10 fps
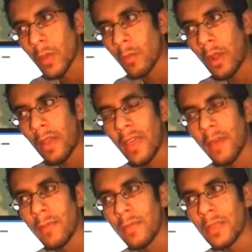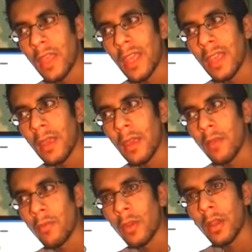well, they
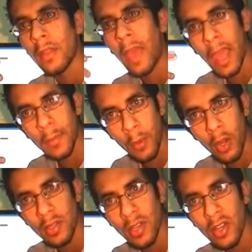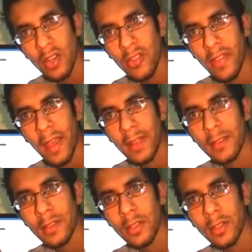had partners that
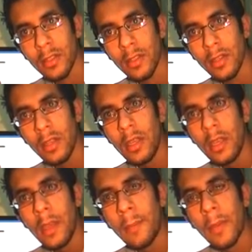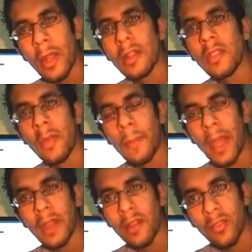built the
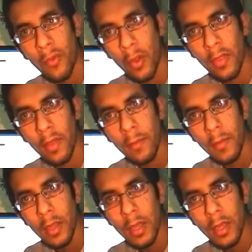panels for them